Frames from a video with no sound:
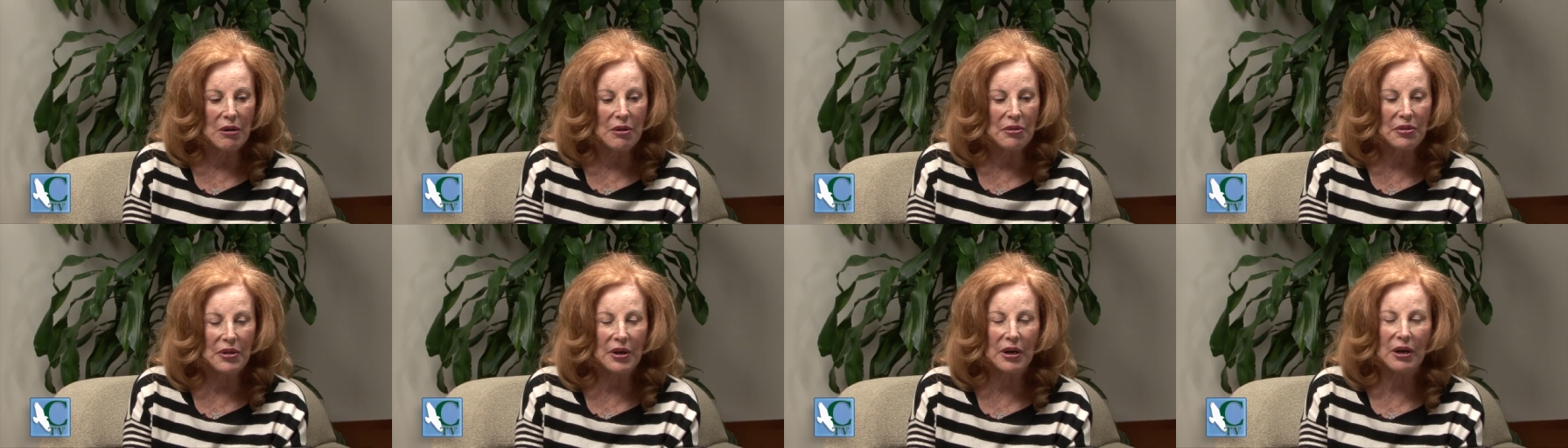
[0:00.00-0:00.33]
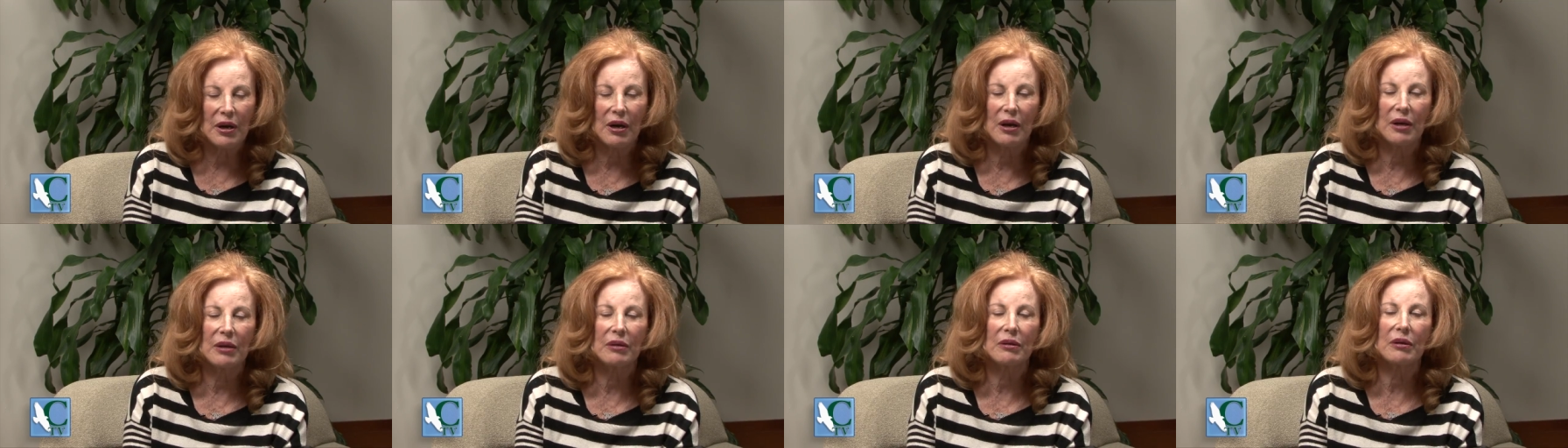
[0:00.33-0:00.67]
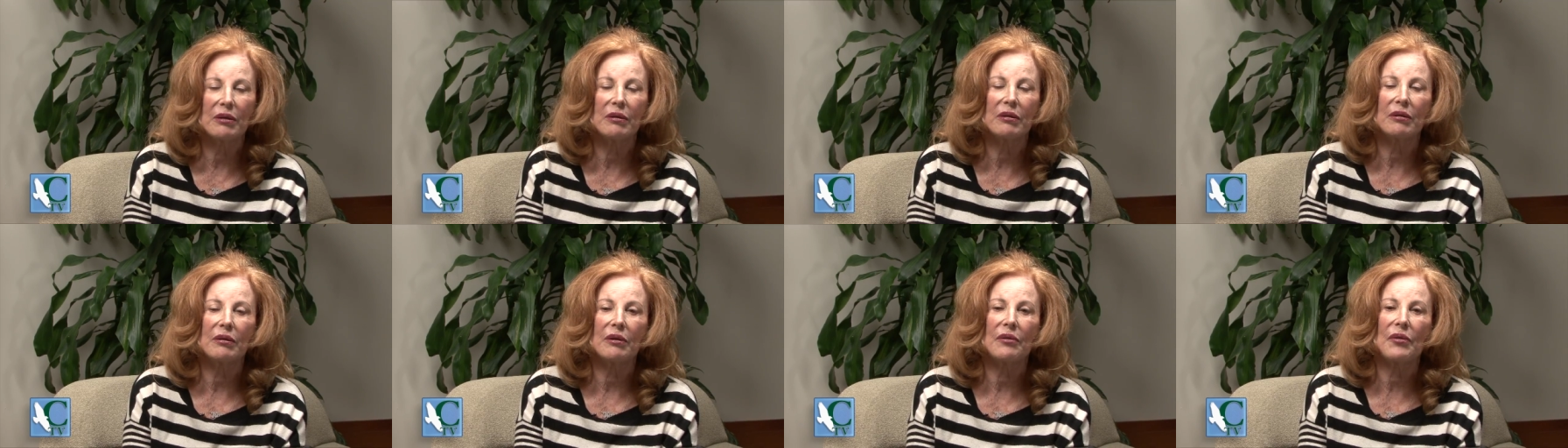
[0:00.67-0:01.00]
The
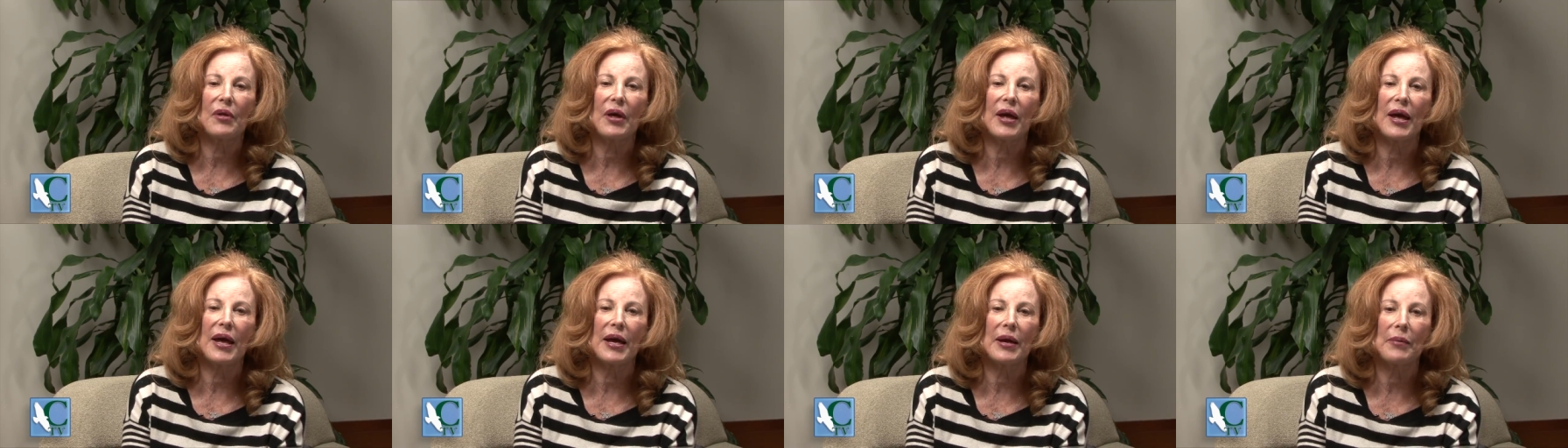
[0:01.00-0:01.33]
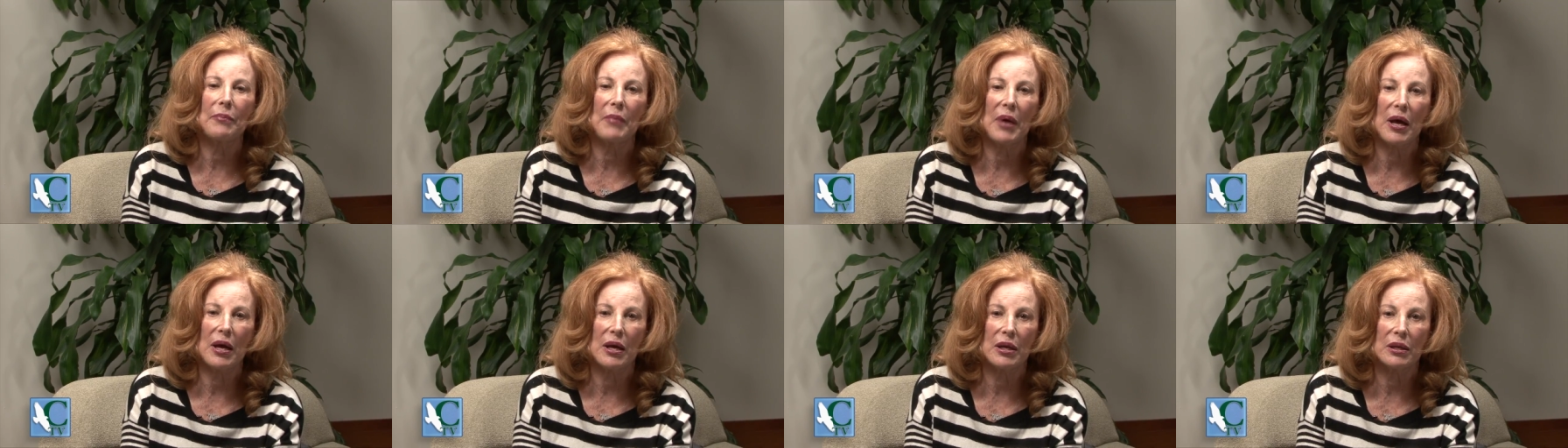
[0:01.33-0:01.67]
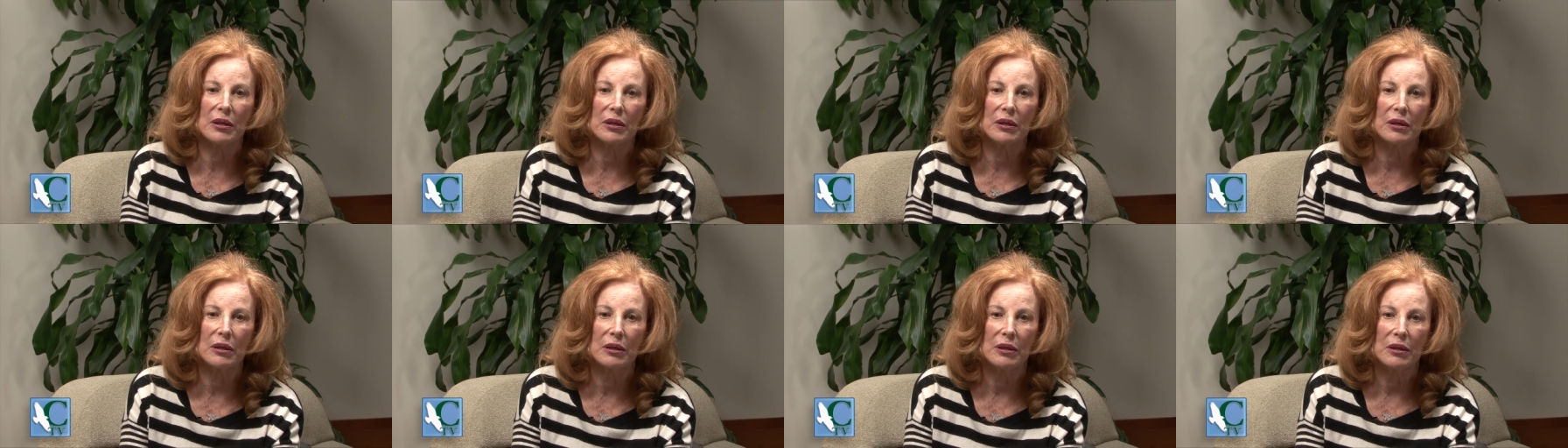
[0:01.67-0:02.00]
Kindness of the
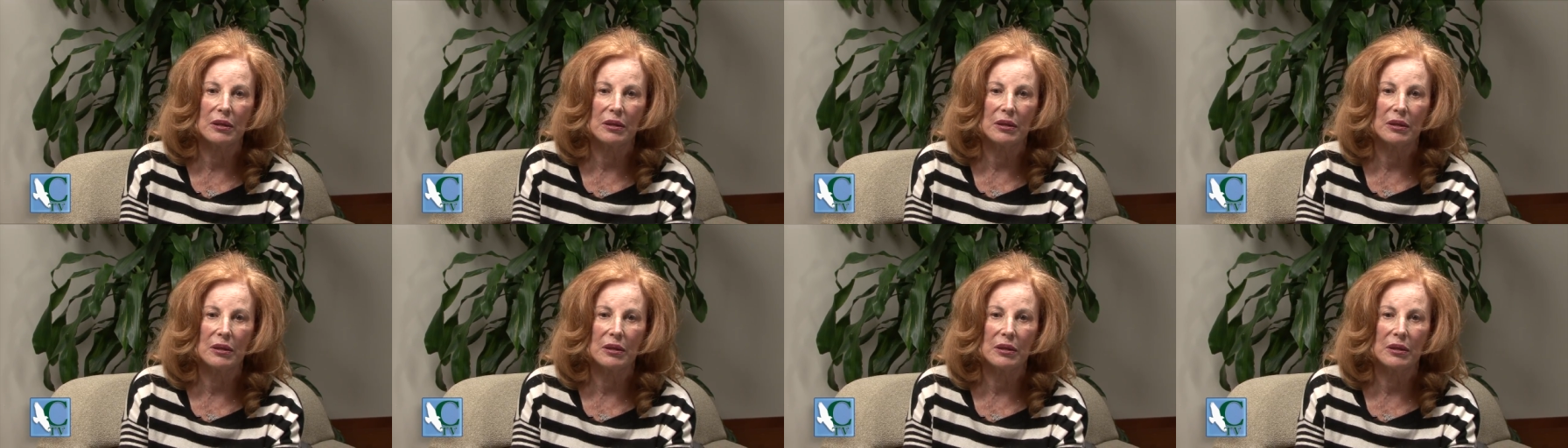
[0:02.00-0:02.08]
Hangman,